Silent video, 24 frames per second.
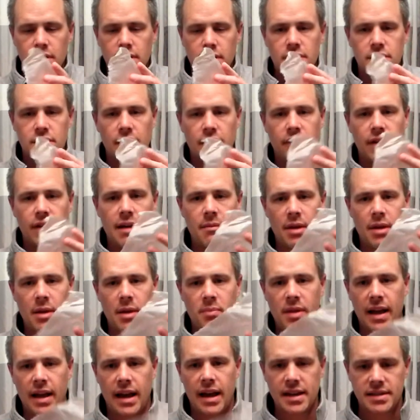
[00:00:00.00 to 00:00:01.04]
So I've got my
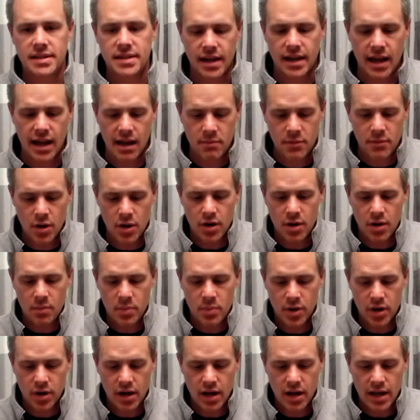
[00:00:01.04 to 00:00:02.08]
plastic. I'm going to
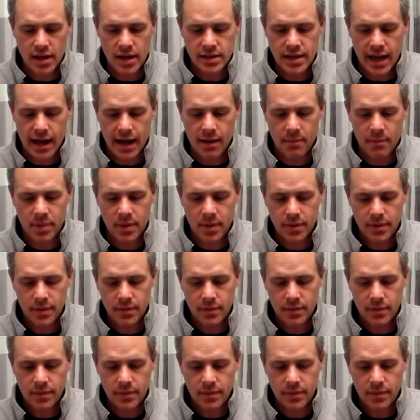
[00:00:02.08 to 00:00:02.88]
put it on top.